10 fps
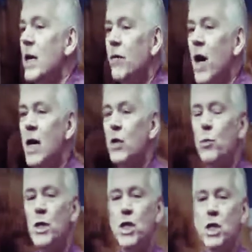of God's
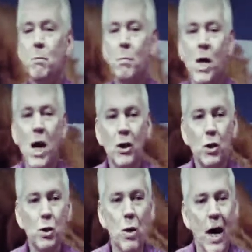
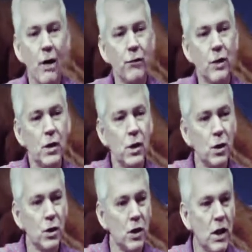response. You have to
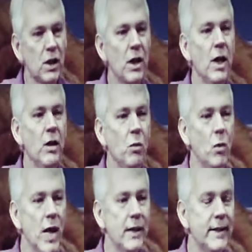sit and
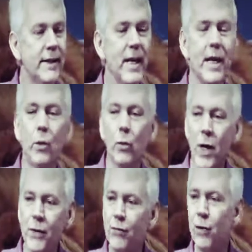rest in
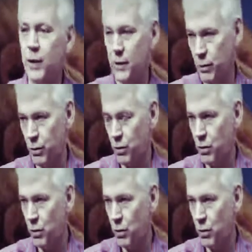reverence.